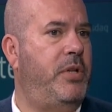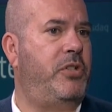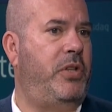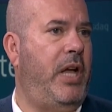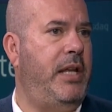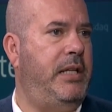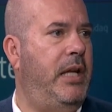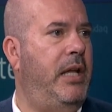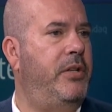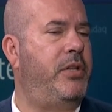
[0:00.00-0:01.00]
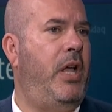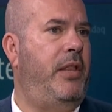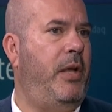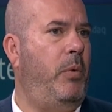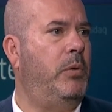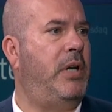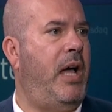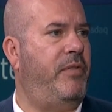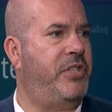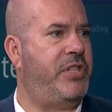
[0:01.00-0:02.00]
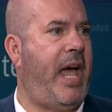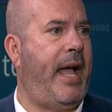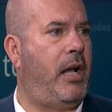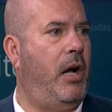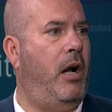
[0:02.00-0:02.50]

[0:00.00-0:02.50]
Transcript: And so the idea is that we will have a stack